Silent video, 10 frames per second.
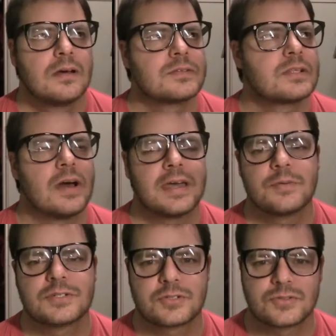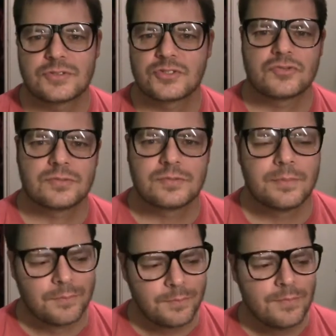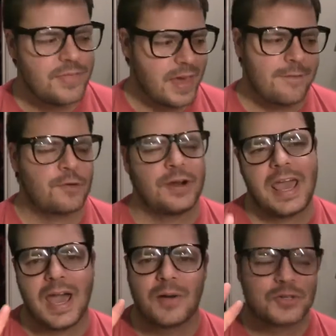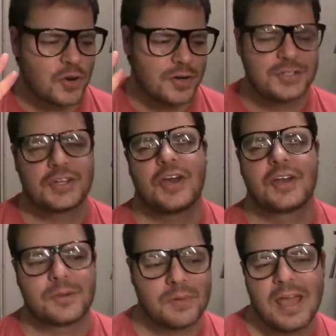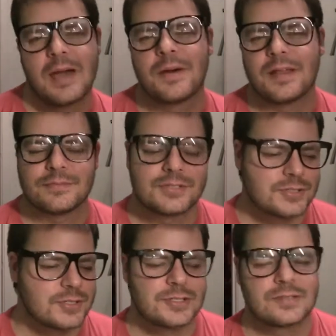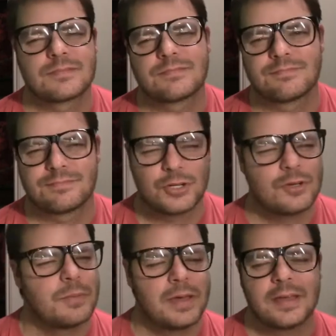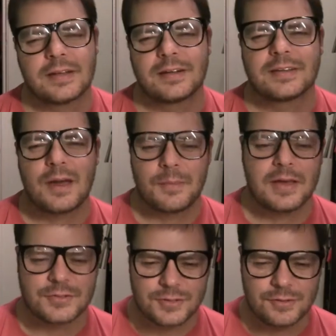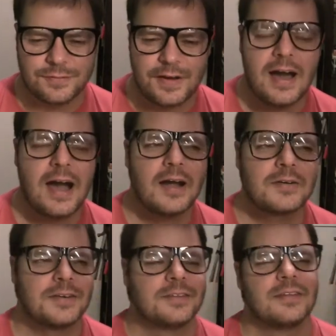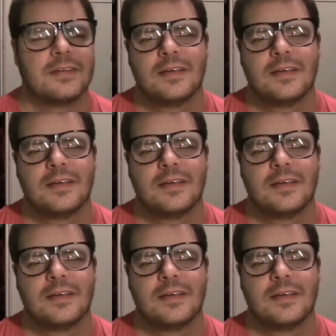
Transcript: it's like he was there for an hour trying to turn it around, but it was just too big and it had come out too far, and